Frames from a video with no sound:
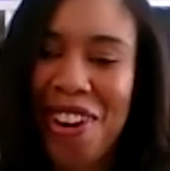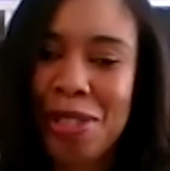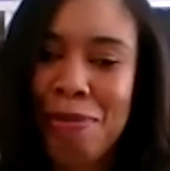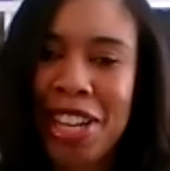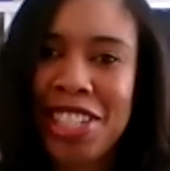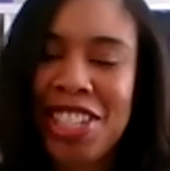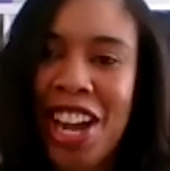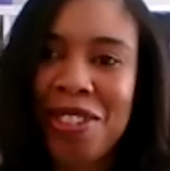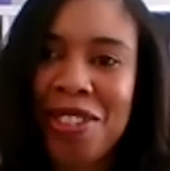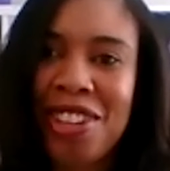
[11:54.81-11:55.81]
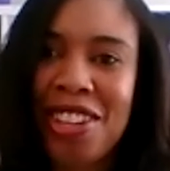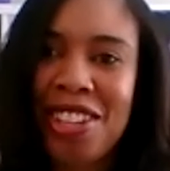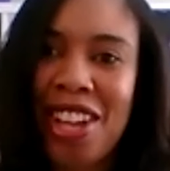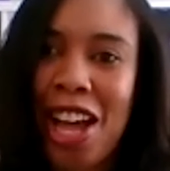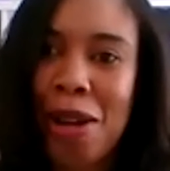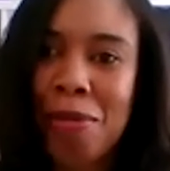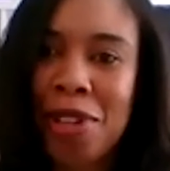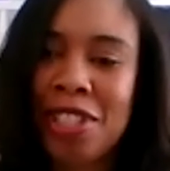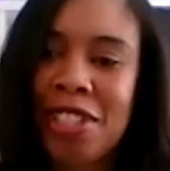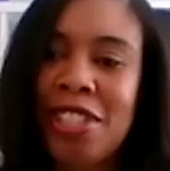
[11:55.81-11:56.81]
as my genre, I'm
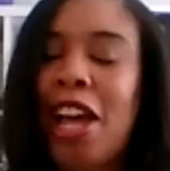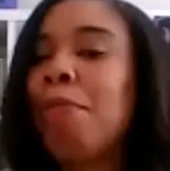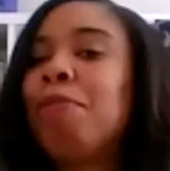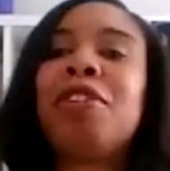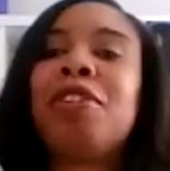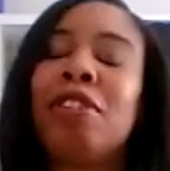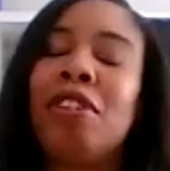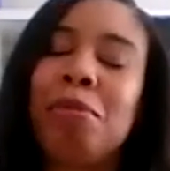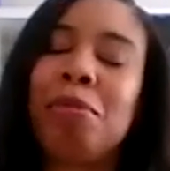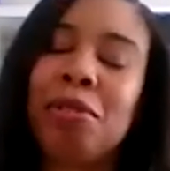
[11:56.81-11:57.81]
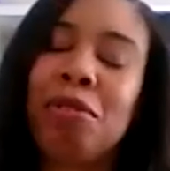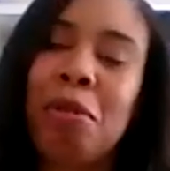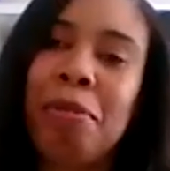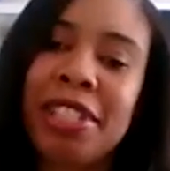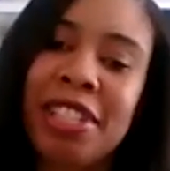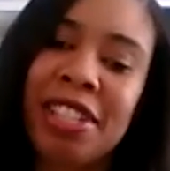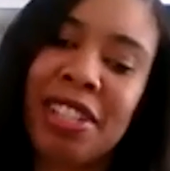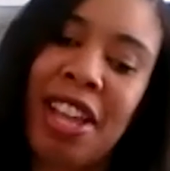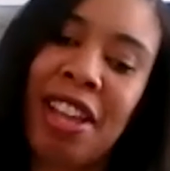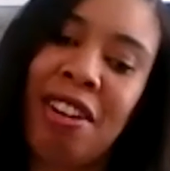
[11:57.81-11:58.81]
a sappy girl. I'm a romantic
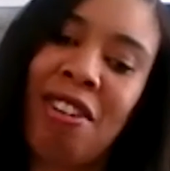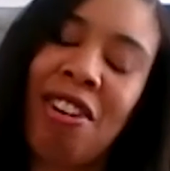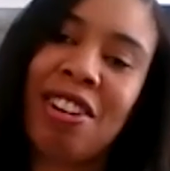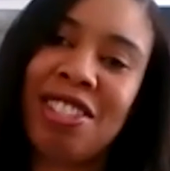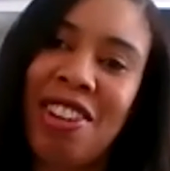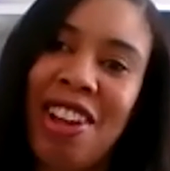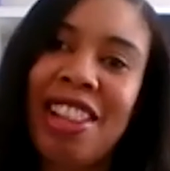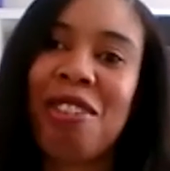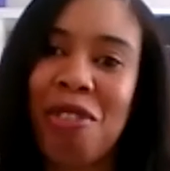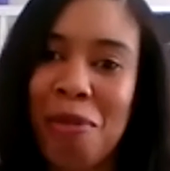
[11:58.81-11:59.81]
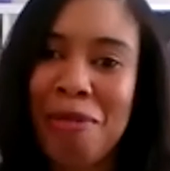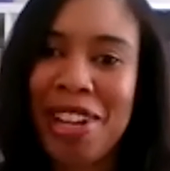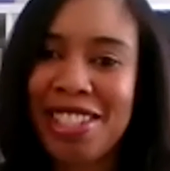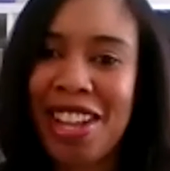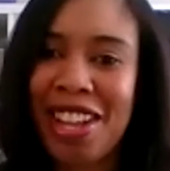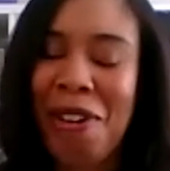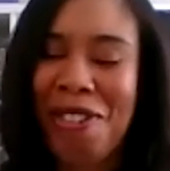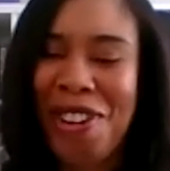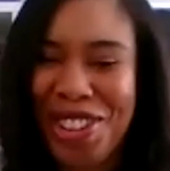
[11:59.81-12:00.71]
at heart, so I like romance novels.